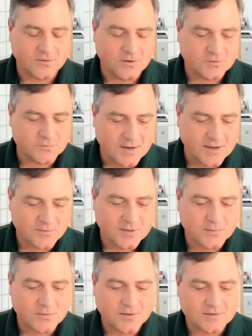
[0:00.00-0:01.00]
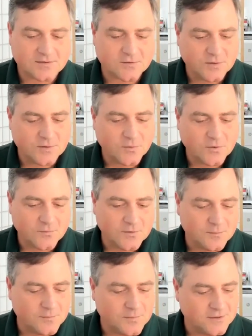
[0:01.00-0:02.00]
For those math people, that's
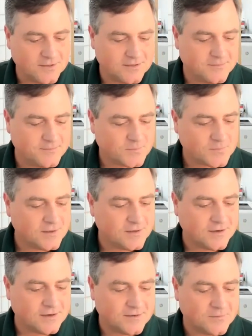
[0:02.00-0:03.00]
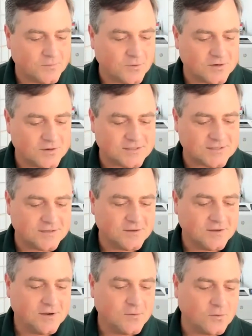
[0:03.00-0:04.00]
$3.1 billion. Warren
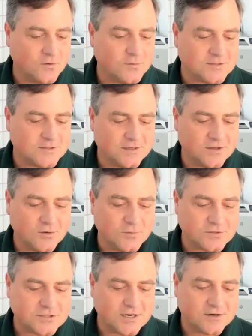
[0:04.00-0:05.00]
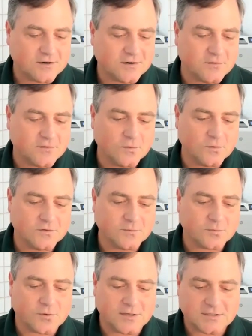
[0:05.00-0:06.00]
was the global chair of the
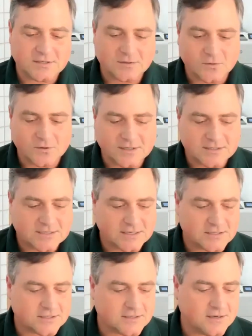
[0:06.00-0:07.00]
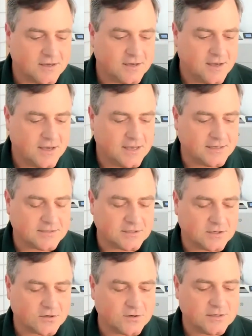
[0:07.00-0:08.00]
World President Organization and is
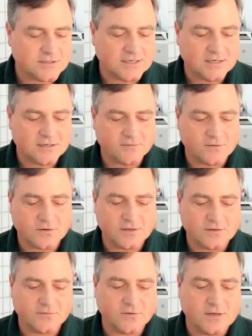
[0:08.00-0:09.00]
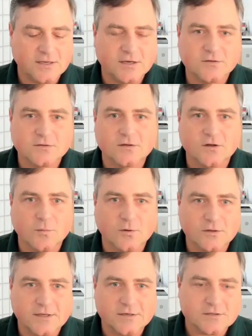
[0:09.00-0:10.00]
the current Dean of Learning for EO's
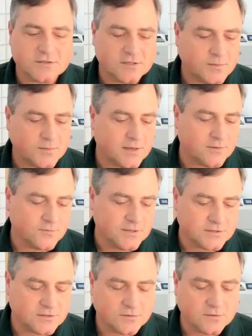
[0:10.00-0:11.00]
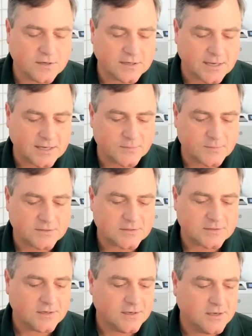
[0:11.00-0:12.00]
Global Leadership and Regional
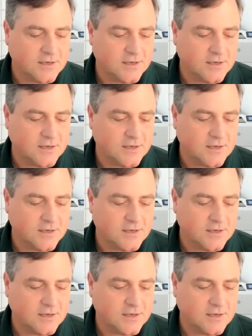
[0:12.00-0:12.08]
Academies.